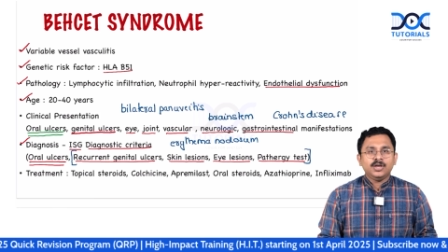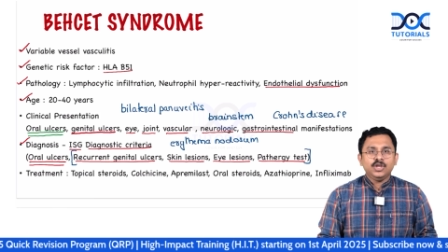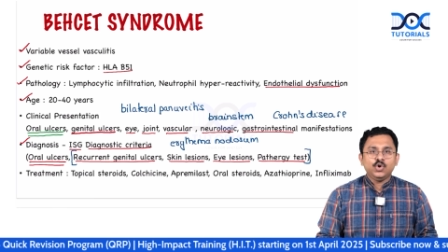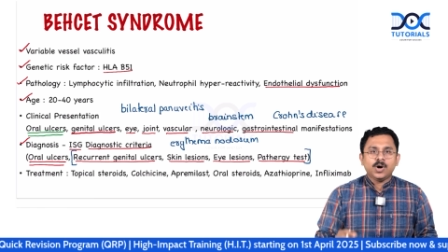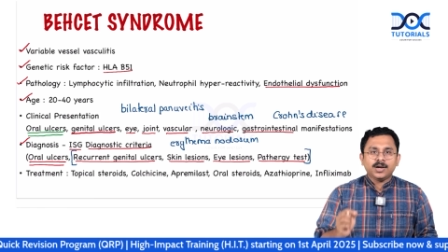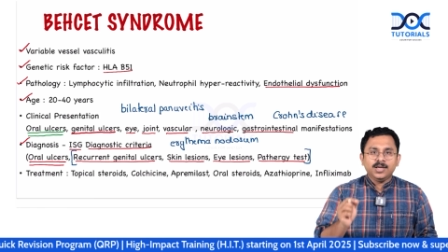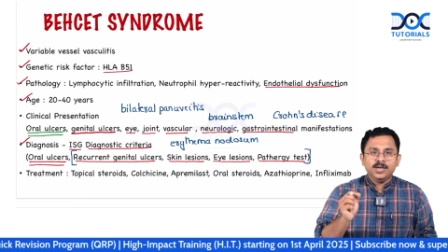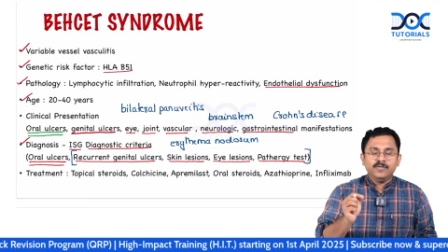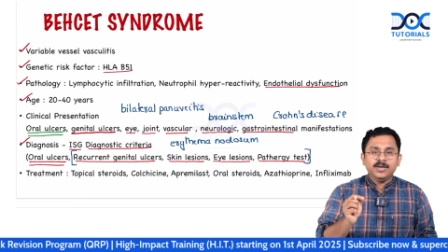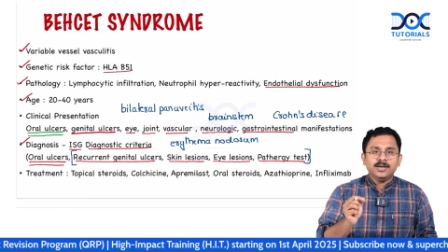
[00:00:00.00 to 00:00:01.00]
You are
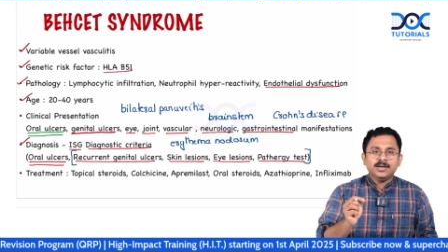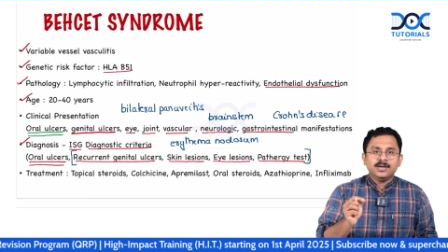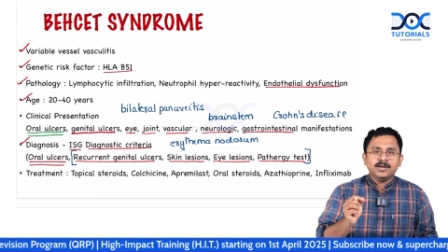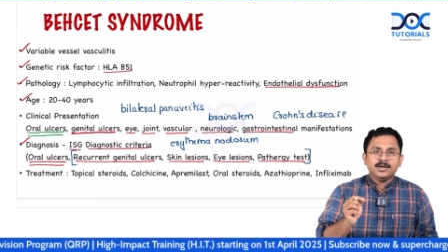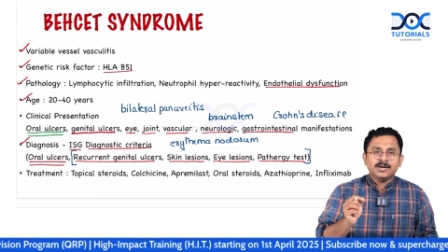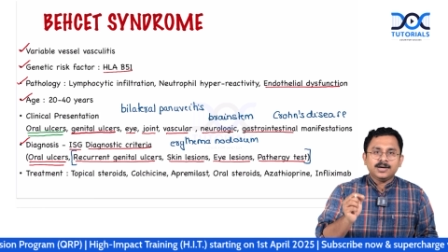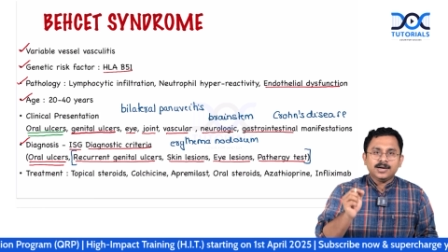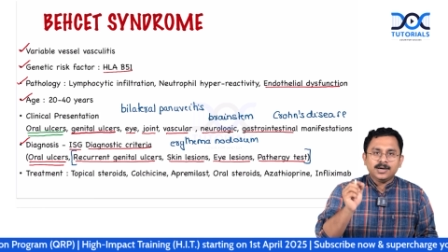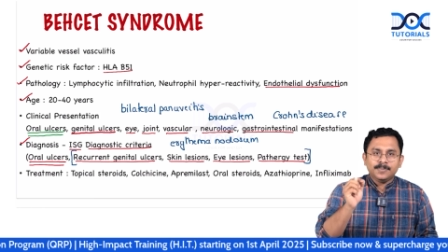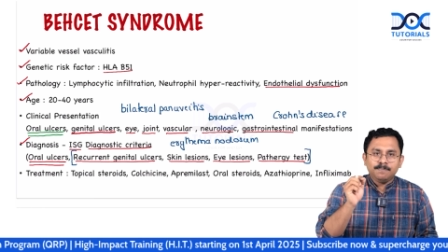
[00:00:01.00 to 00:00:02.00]
giving
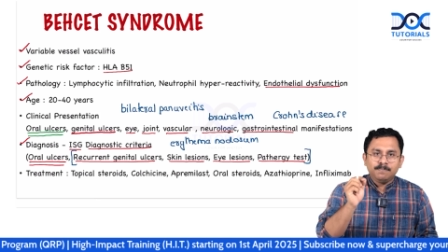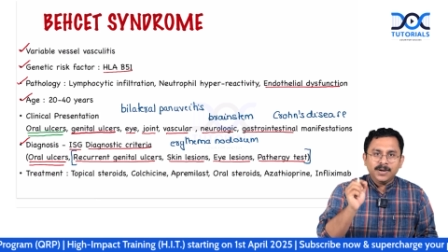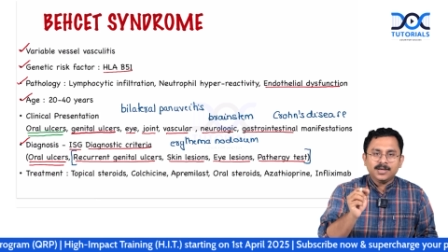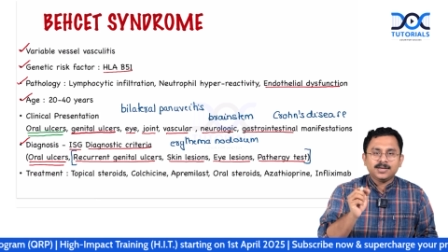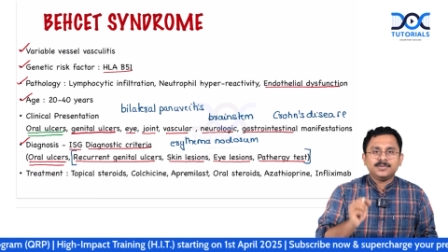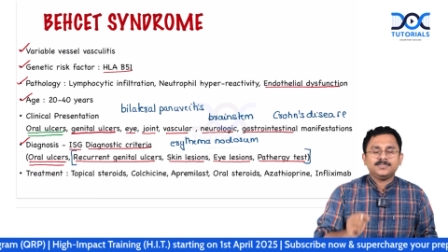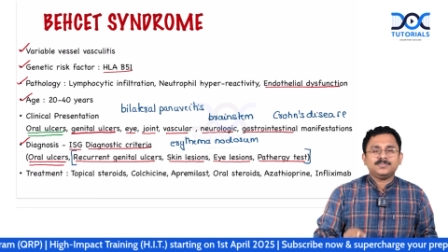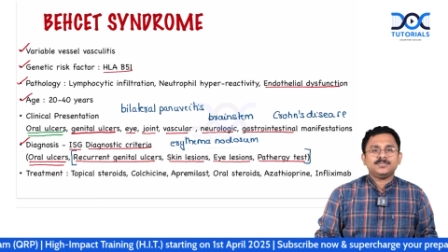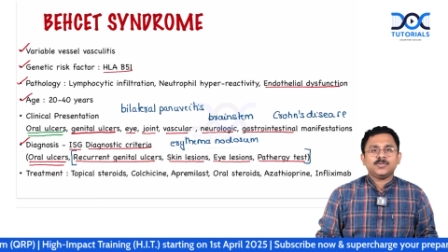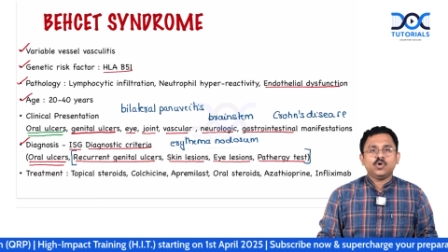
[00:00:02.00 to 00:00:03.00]
a prick
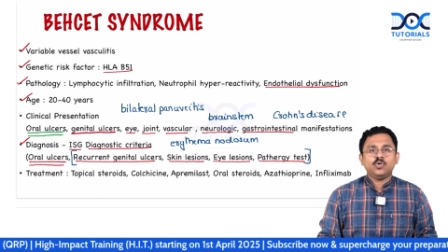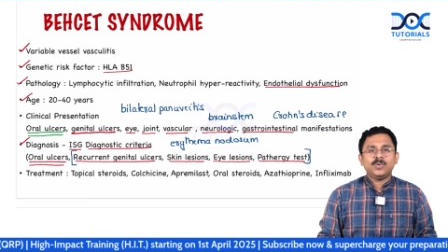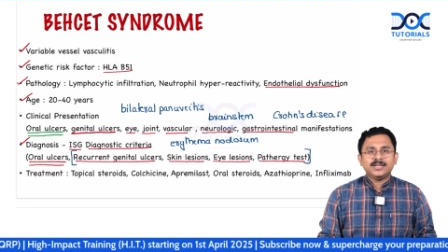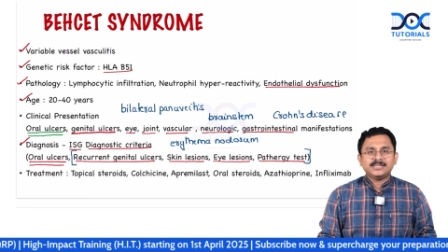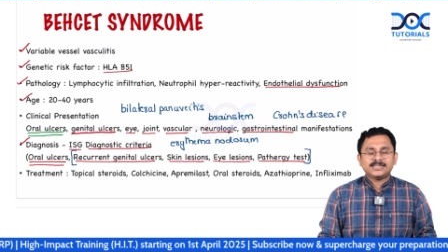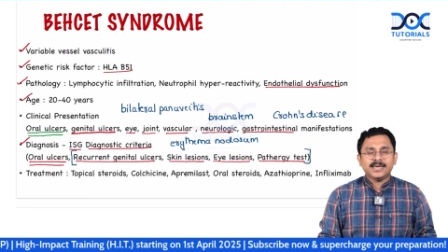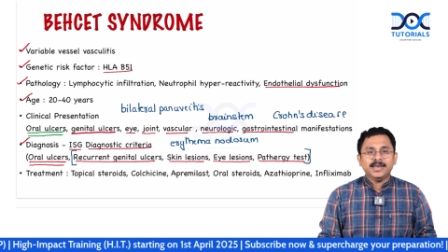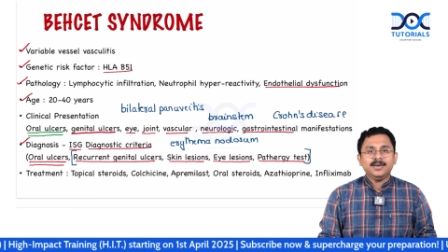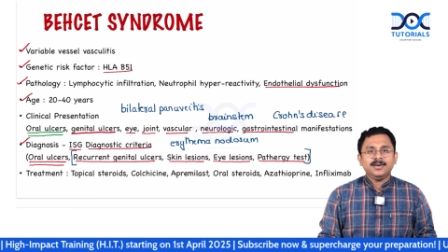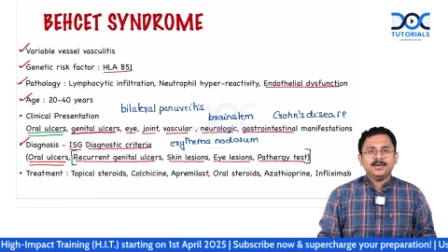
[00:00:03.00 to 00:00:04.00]
over the
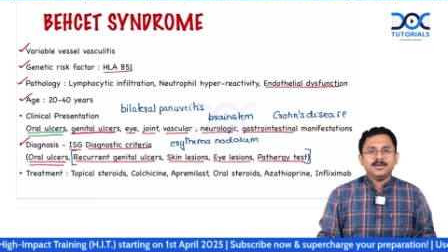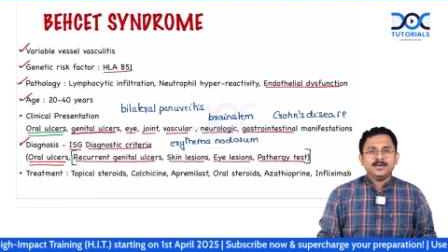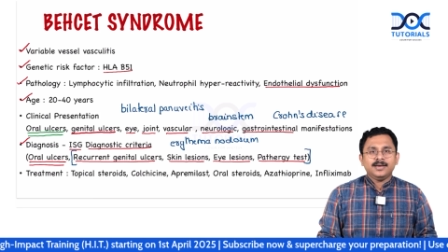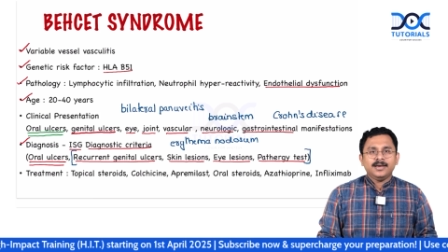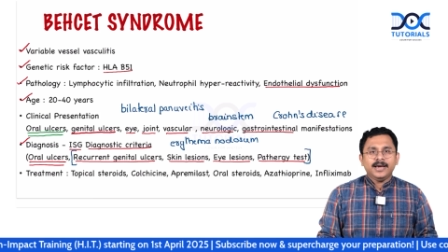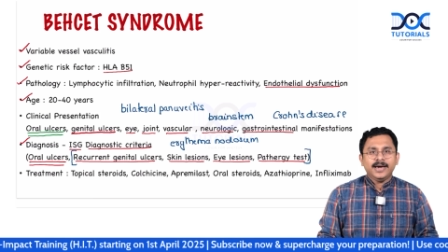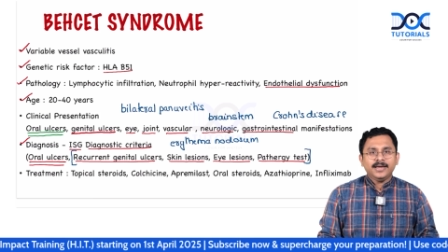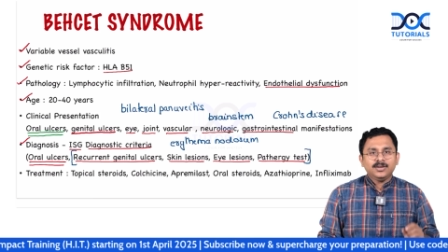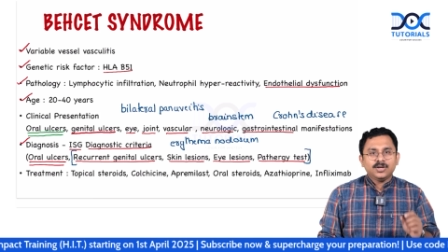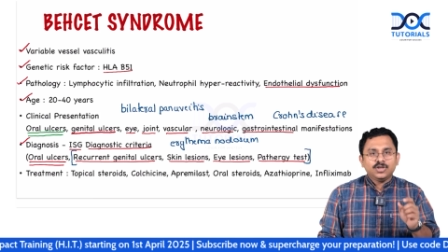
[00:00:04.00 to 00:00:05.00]
skin
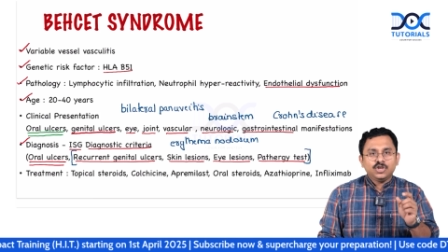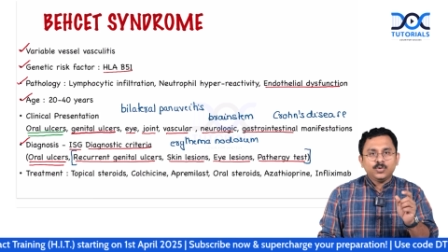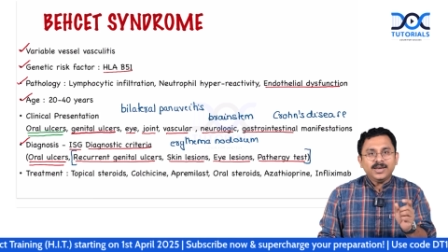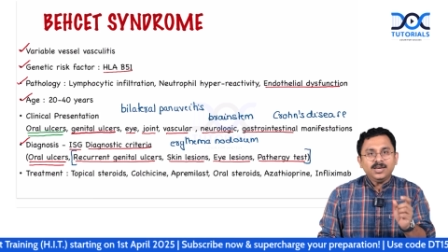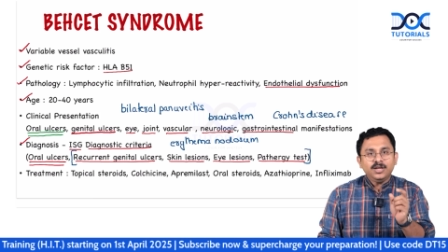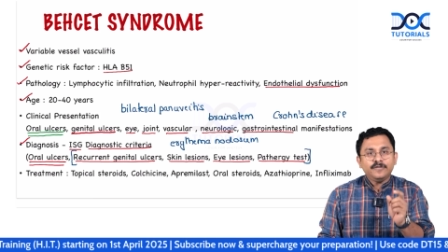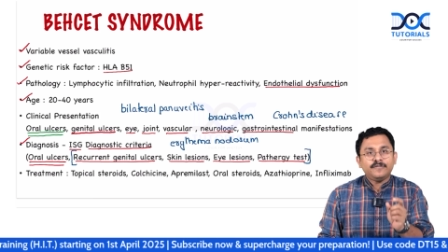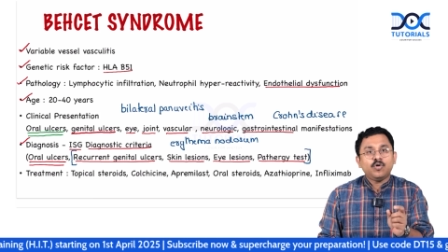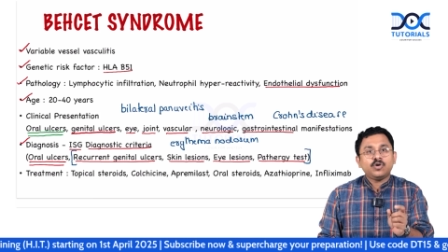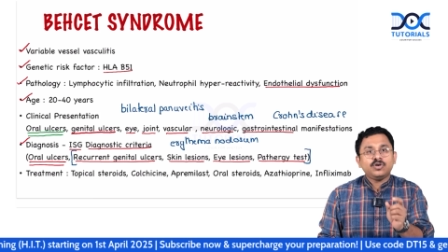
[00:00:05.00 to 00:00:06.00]
and
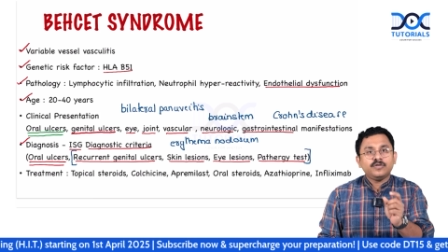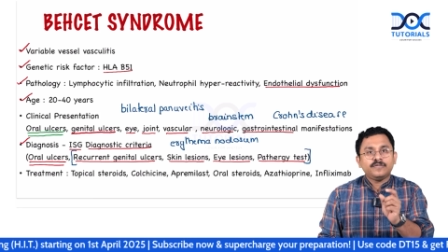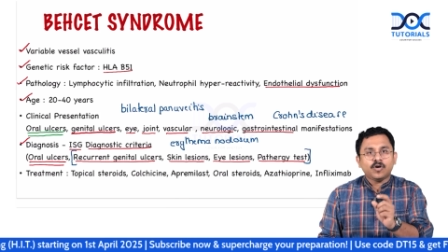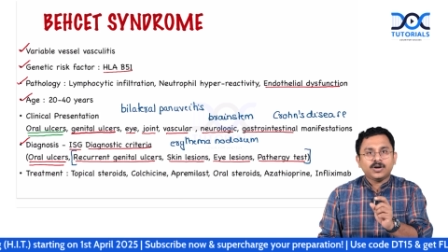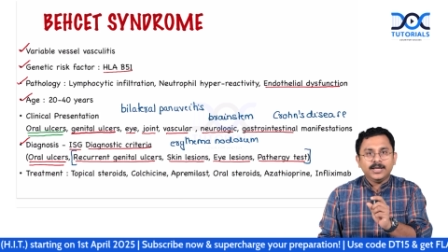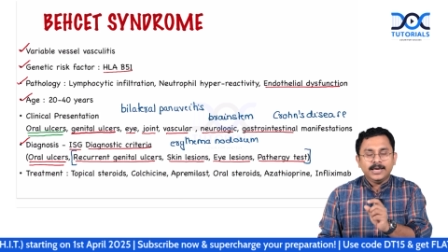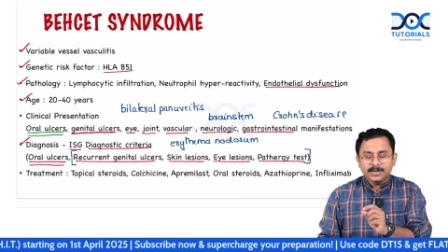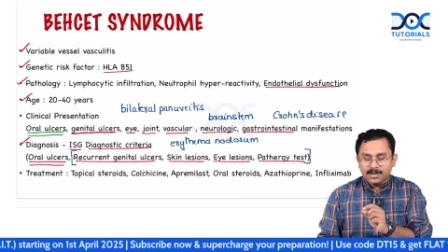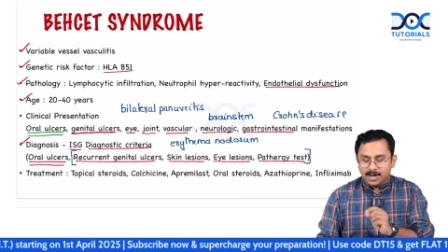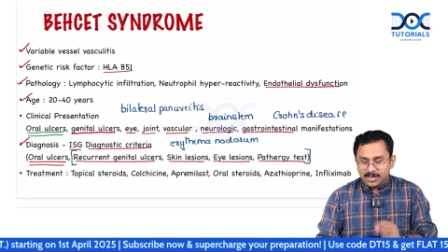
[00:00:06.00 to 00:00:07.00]
24 to
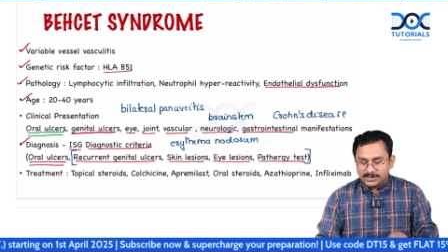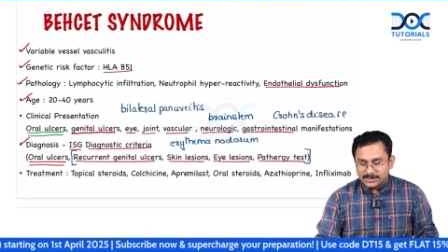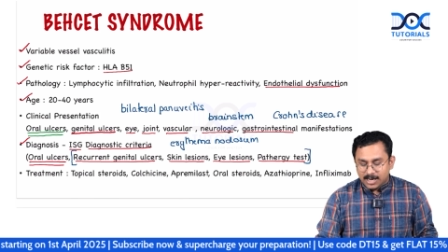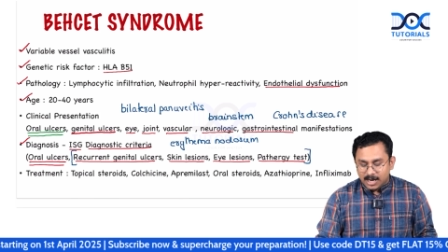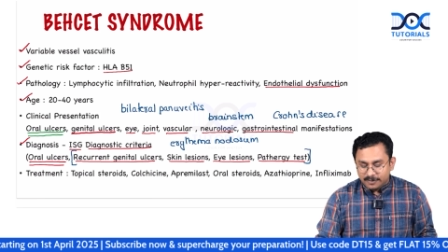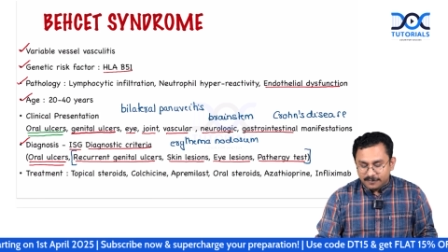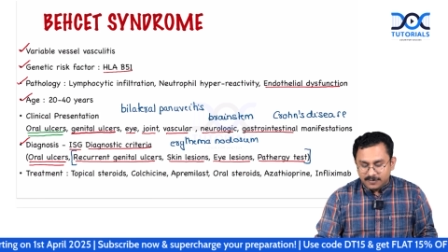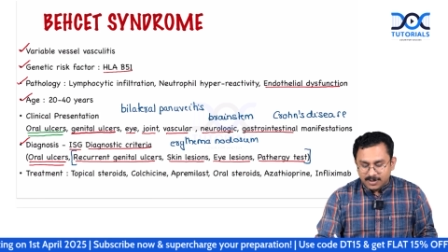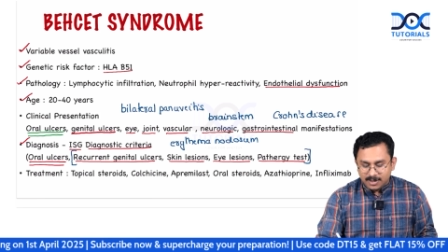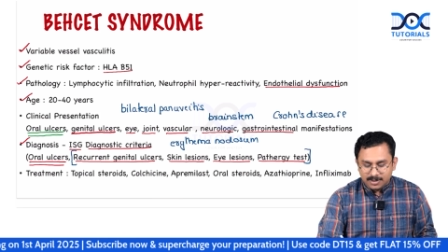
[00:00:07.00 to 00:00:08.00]
48 hours
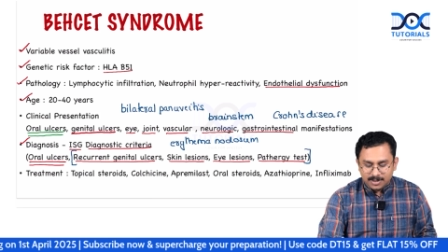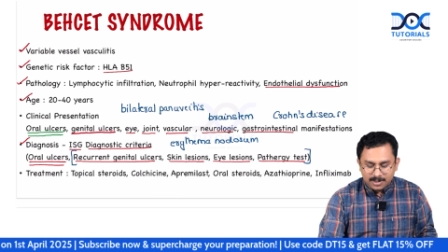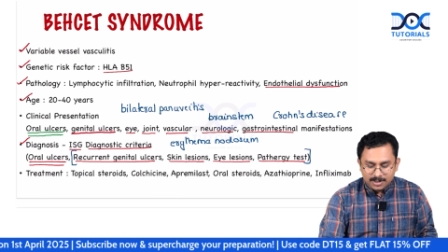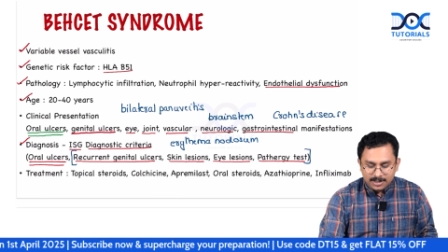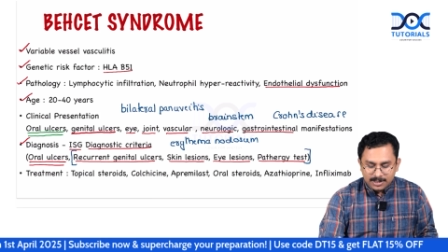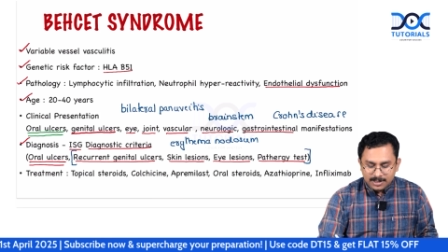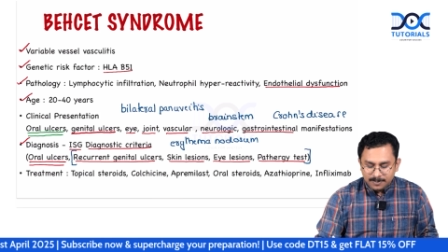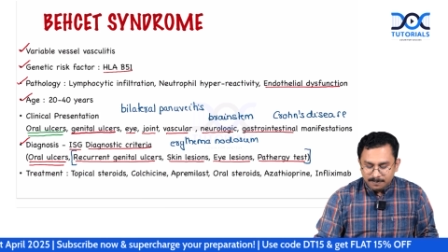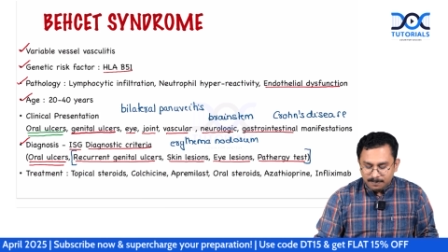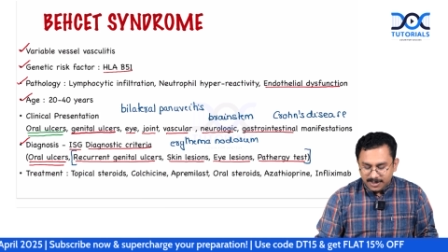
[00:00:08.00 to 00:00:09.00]
after the
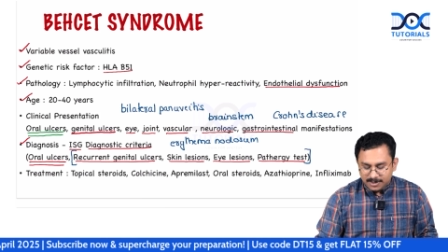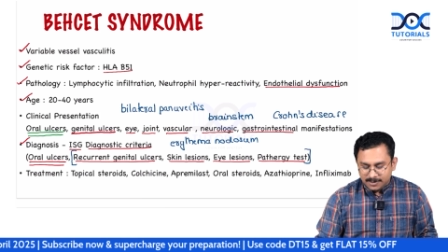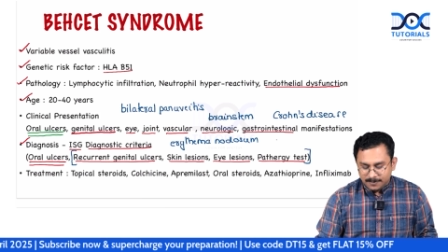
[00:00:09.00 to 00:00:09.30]
prick.